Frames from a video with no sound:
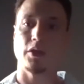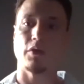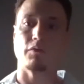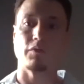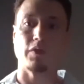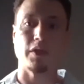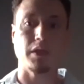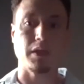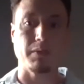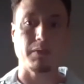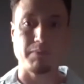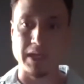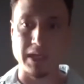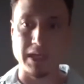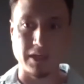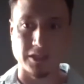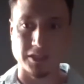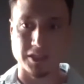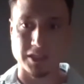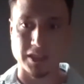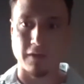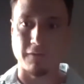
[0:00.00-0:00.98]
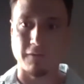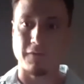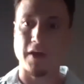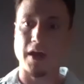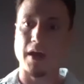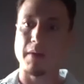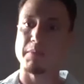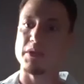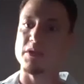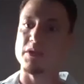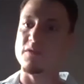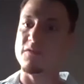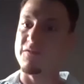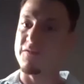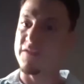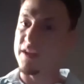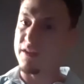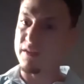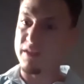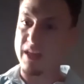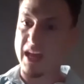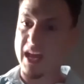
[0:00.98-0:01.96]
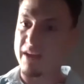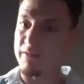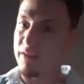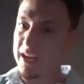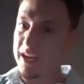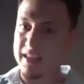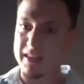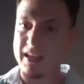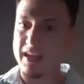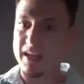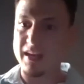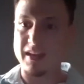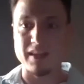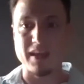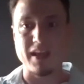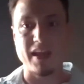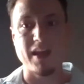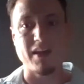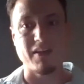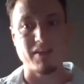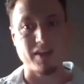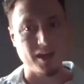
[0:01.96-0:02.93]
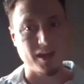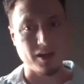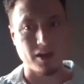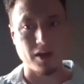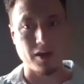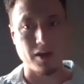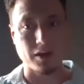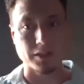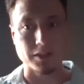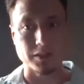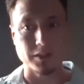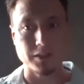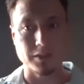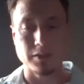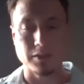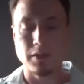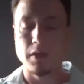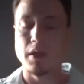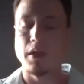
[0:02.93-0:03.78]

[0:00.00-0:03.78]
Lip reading: really beat yourself up and you feel that right then and there and it hurts.